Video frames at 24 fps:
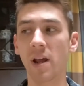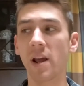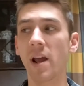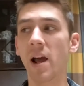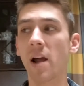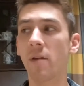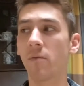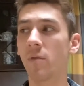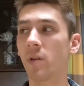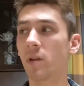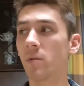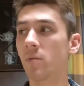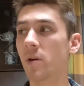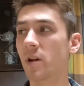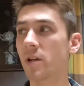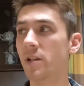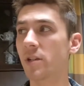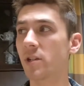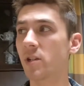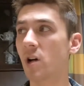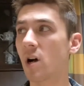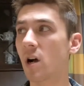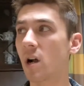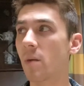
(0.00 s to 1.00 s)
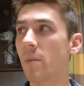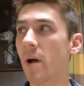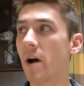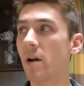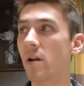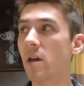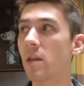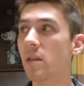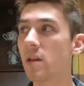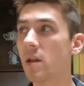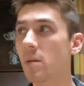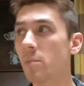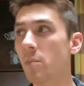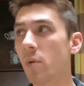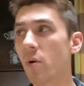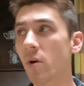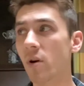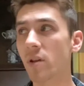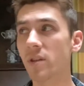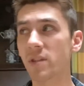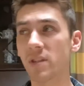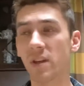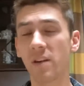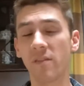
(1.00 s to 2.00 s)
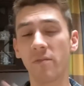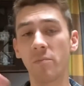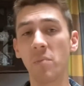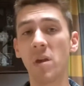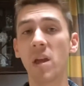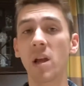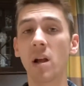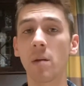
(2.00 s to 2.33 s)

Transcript: I really wanted to talk about the importance of being